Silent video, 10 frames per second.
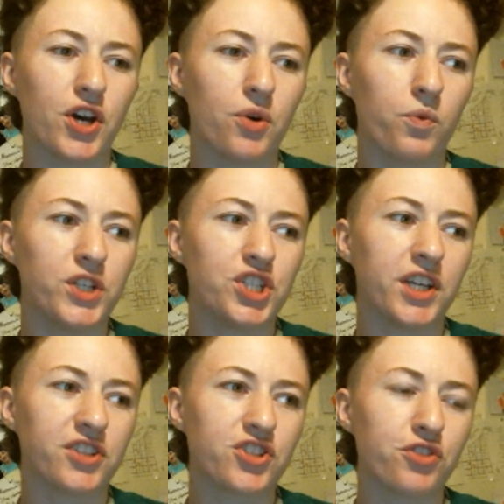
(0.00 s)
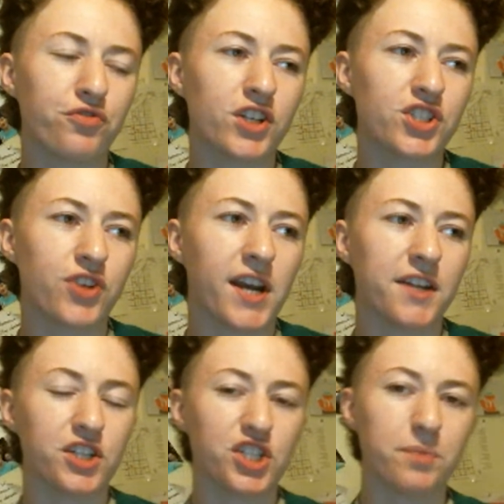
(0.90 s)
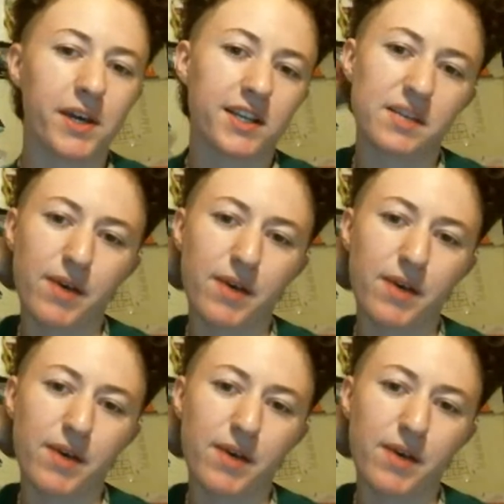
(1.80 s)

though, when she gets so frustrated that she picks